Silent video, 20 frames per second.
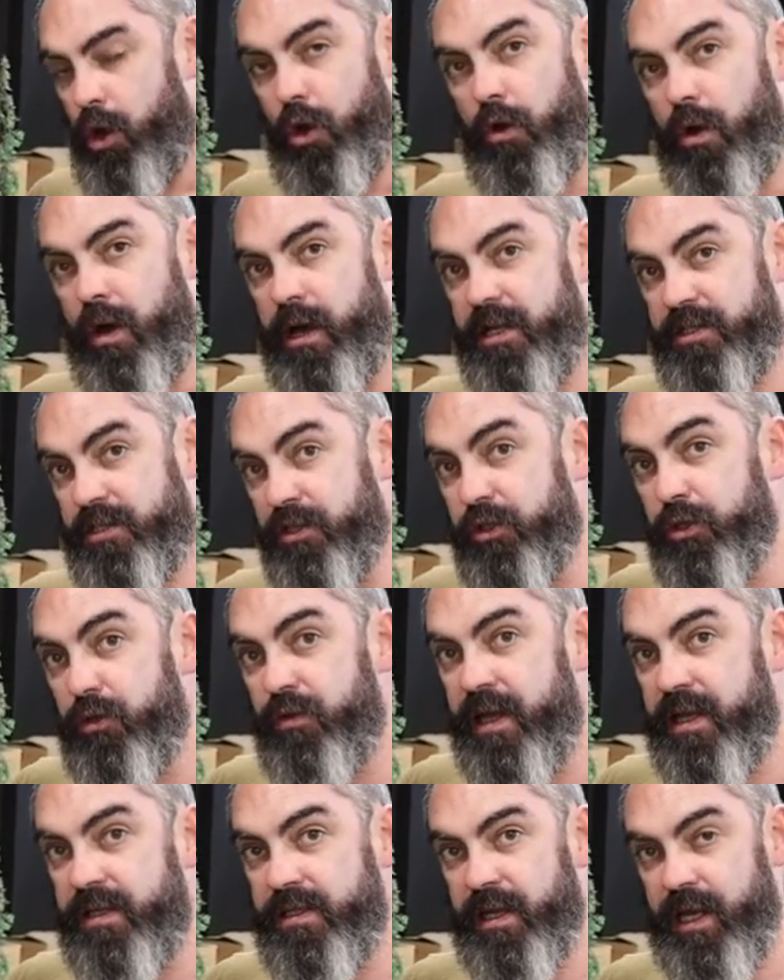To do
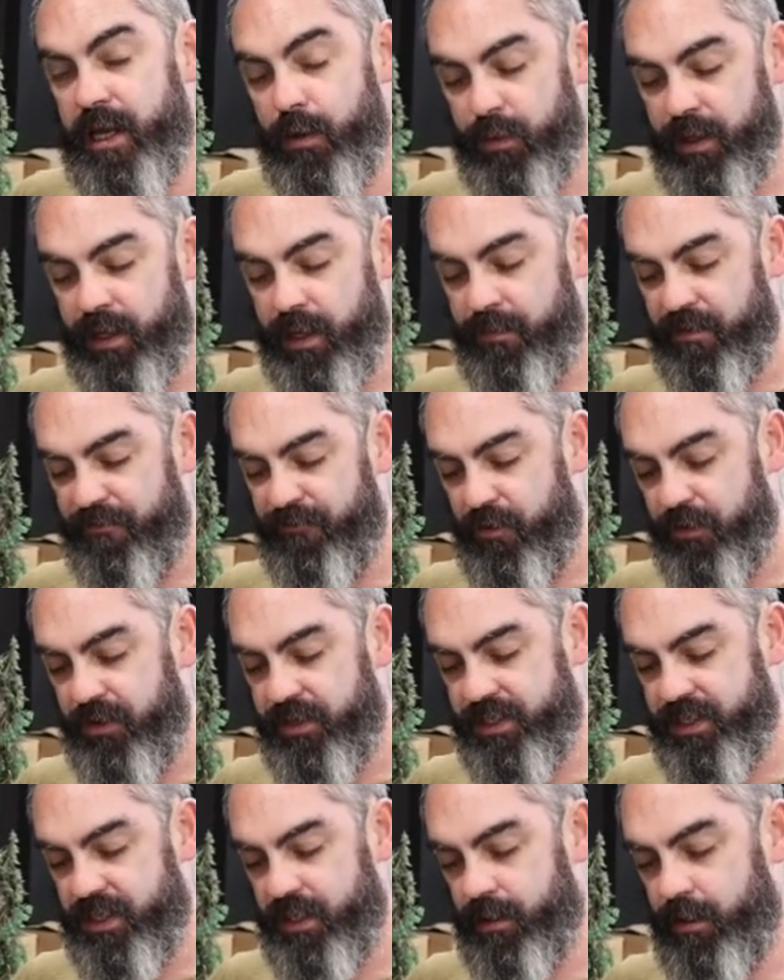that today, we're going to be
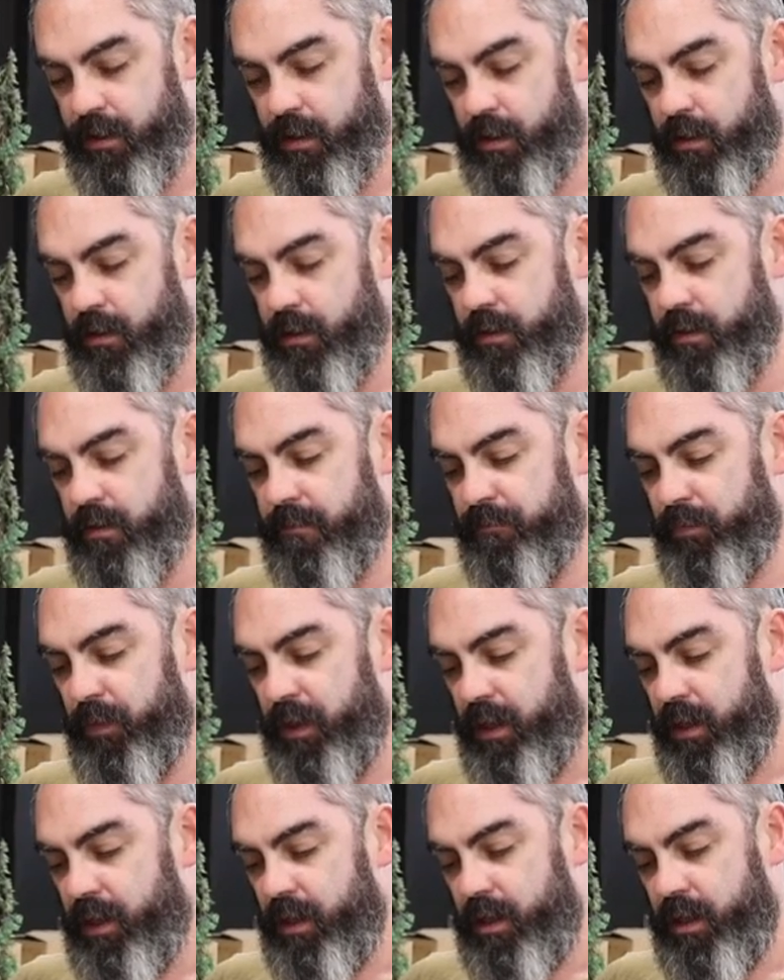focusing on
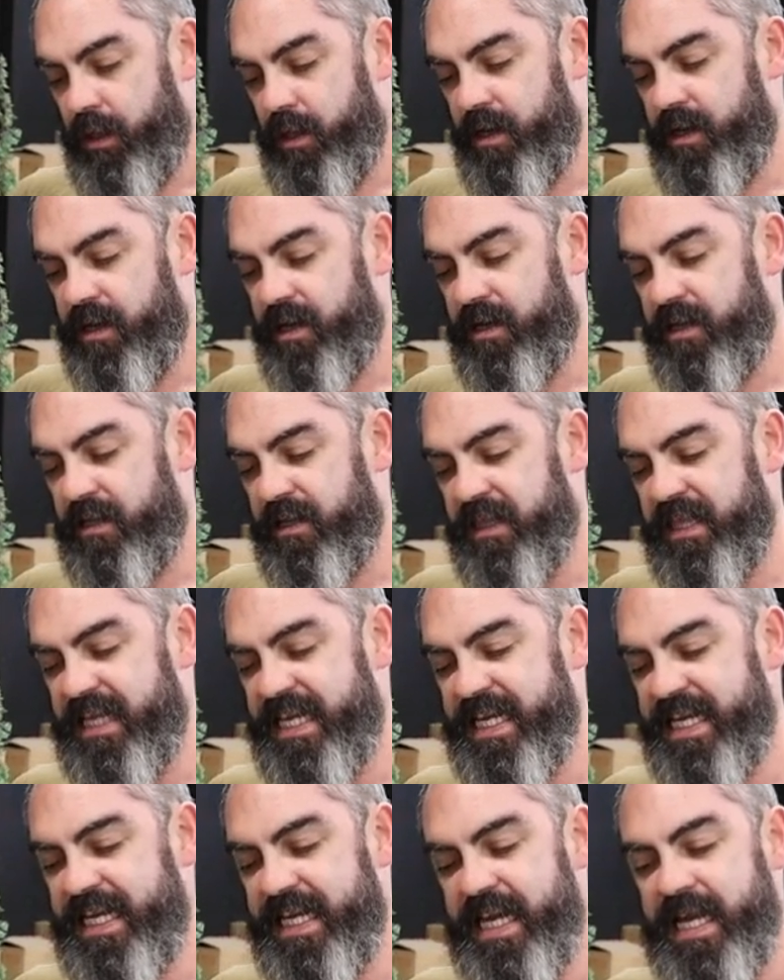
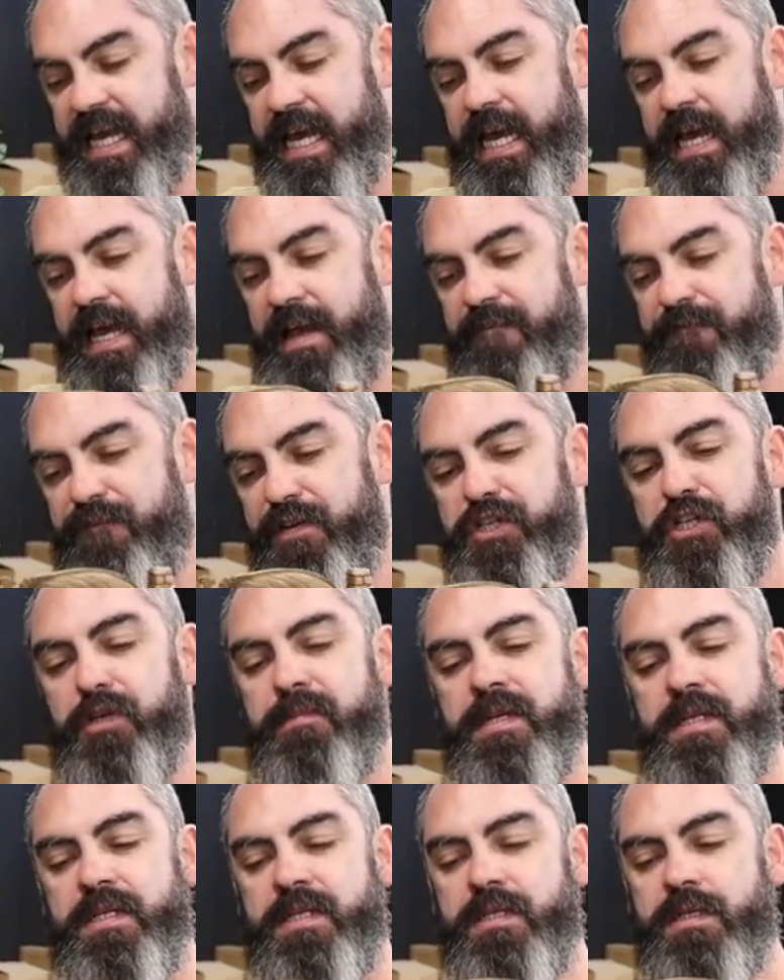the
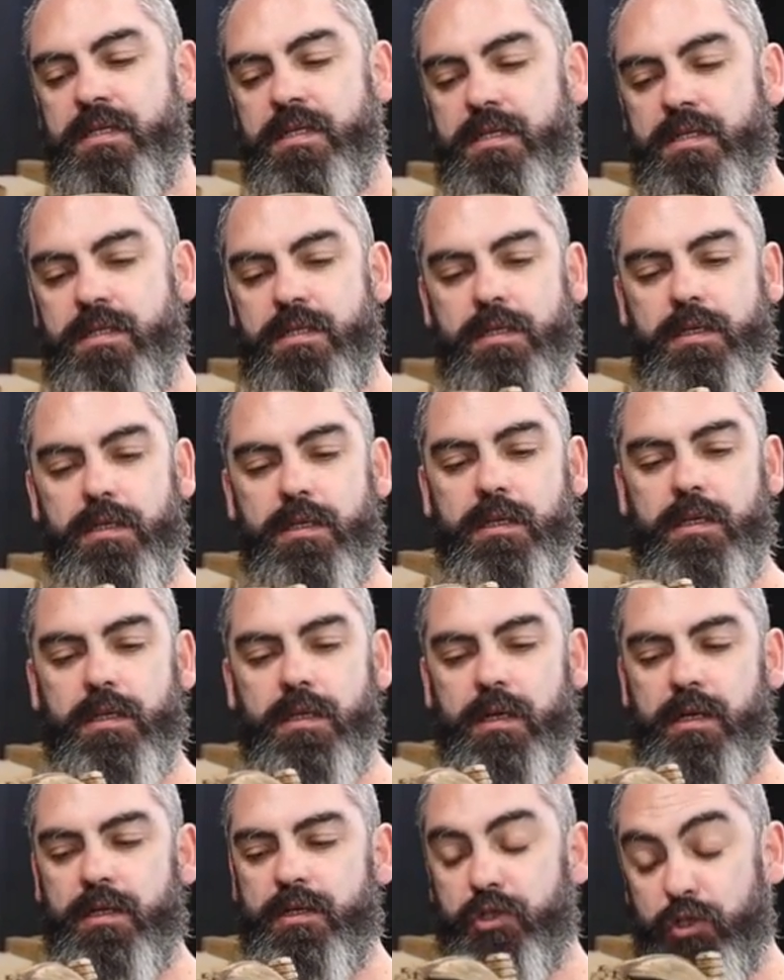fisherman's
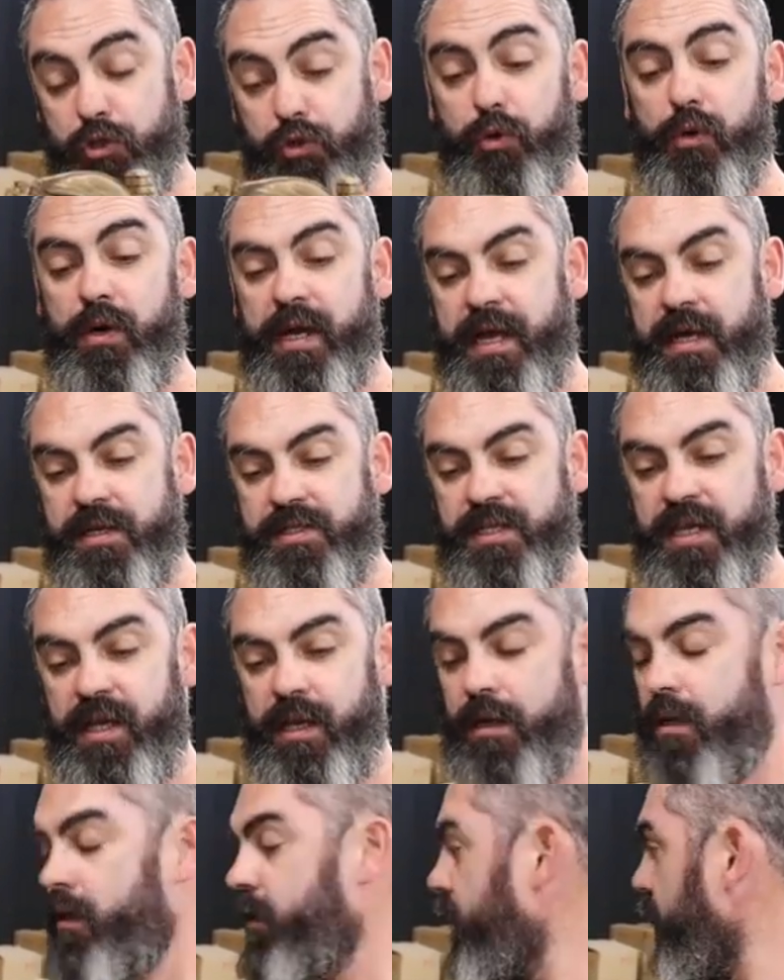storehouse
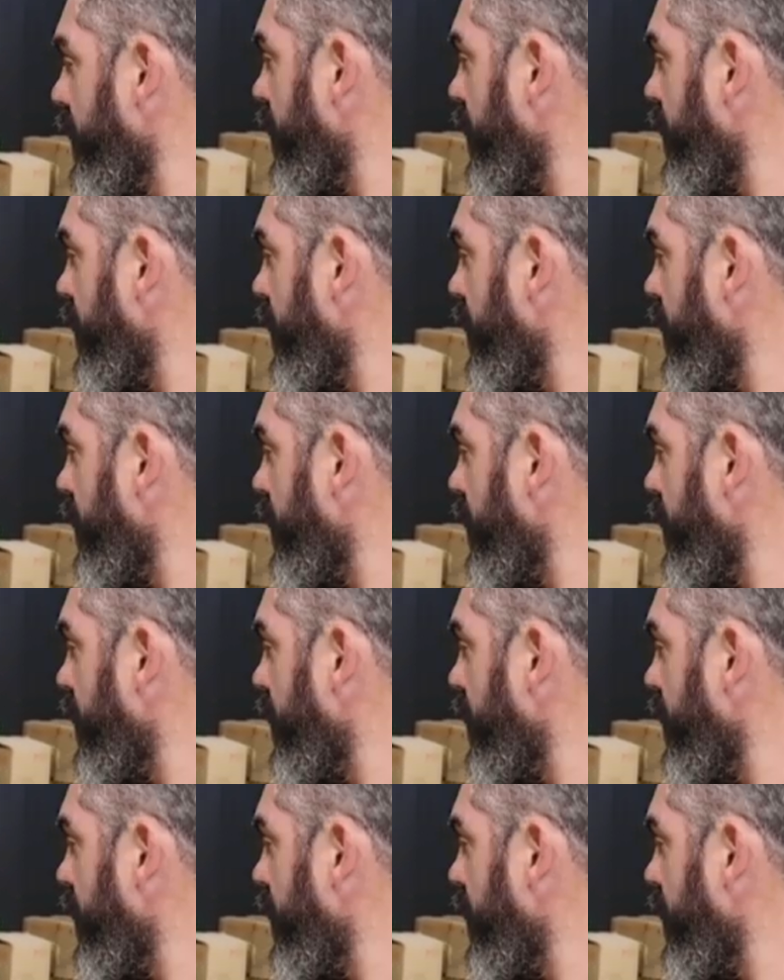here,